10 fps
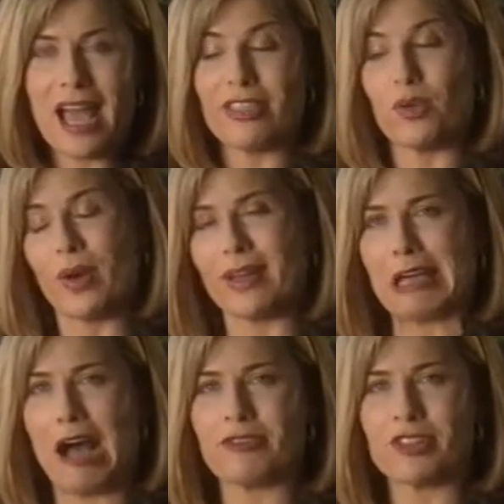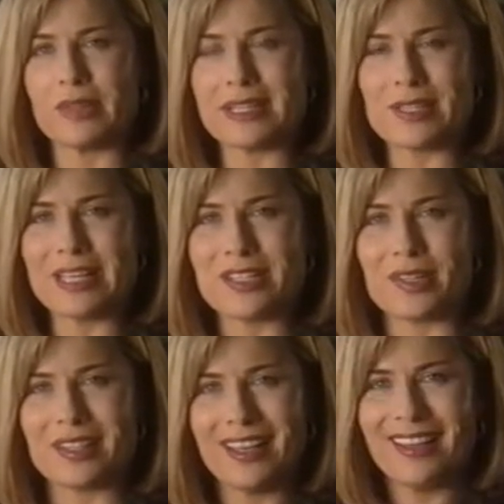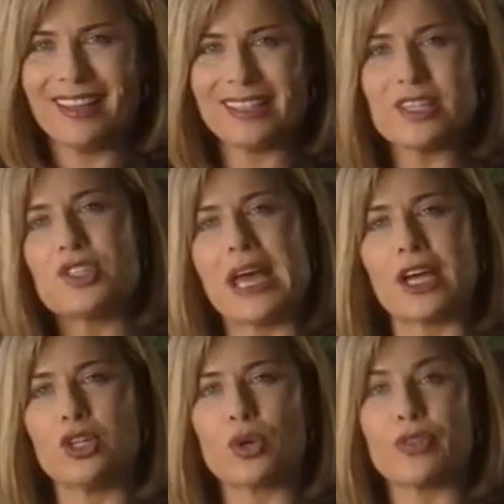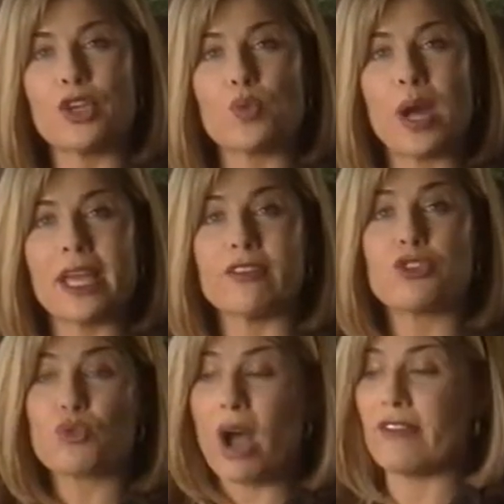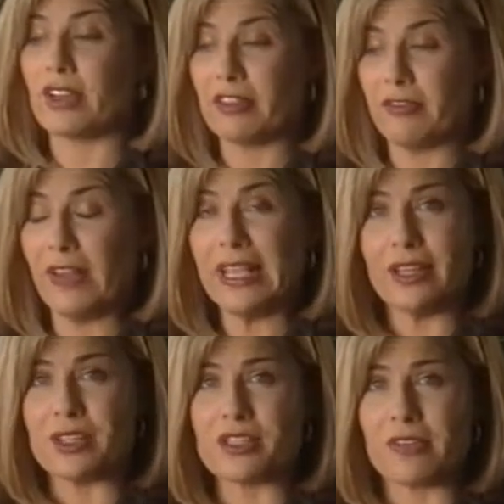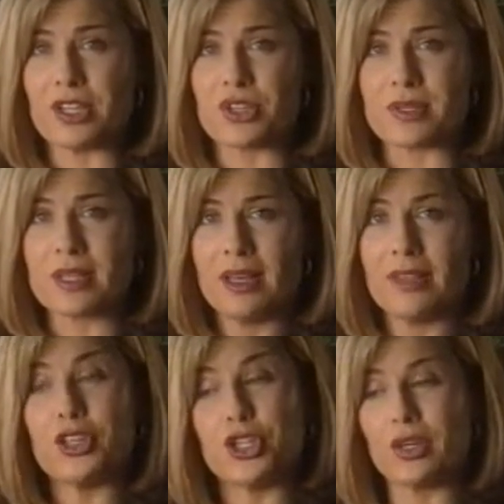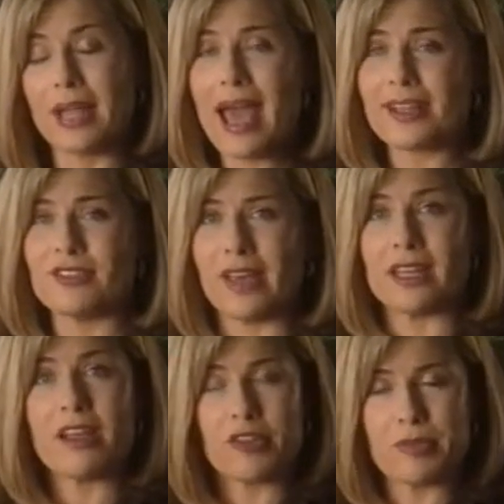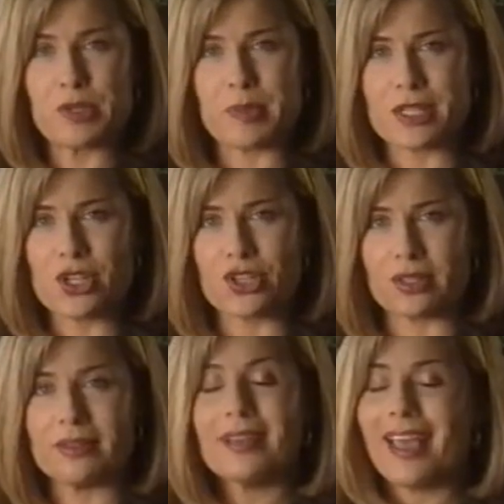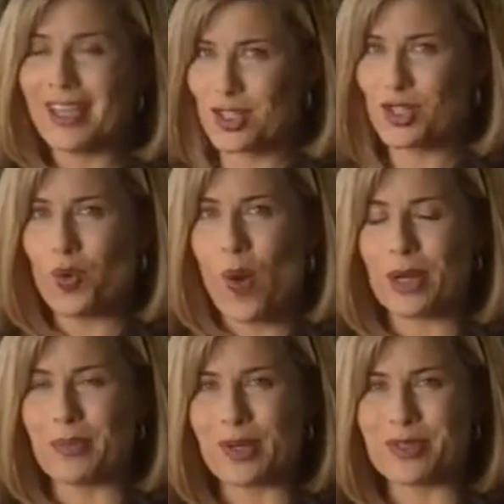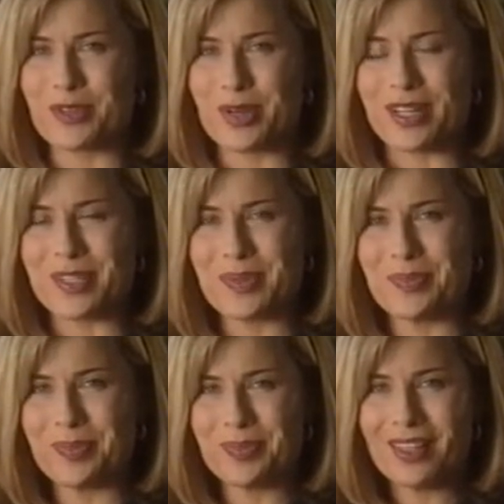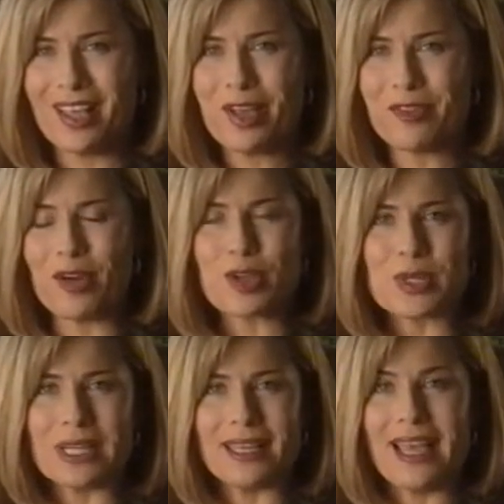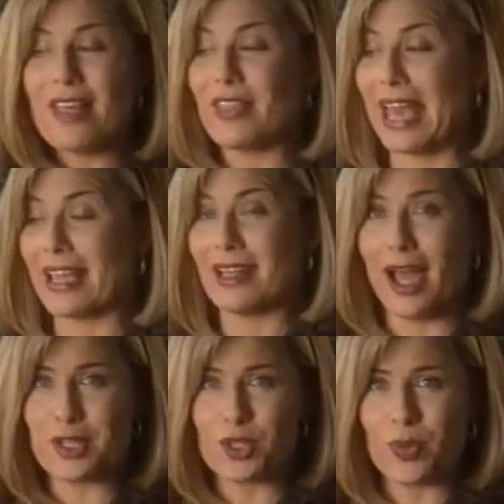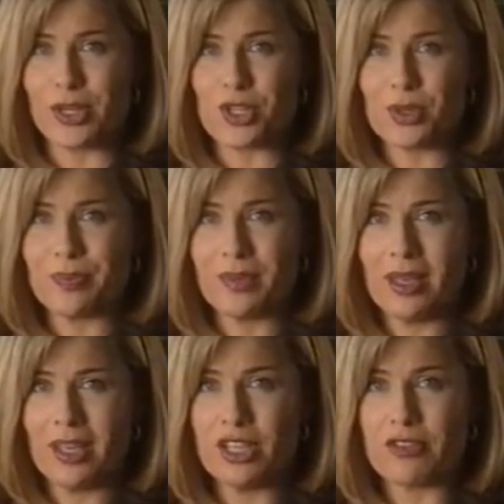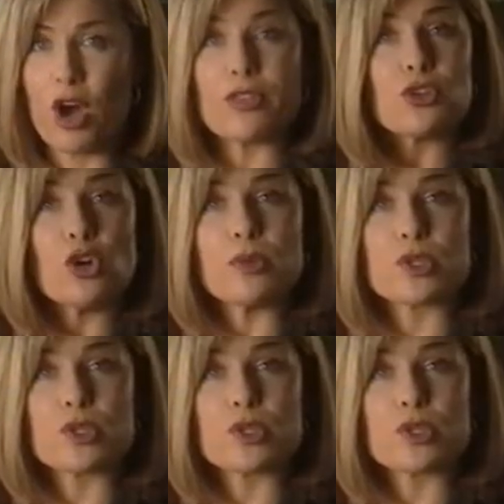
Now that we're comfortably seated, let's take a look at the array of driver convenience features that you can activate from this position. It's quite a box of tricks. Firstly, the headlight switch. You've got the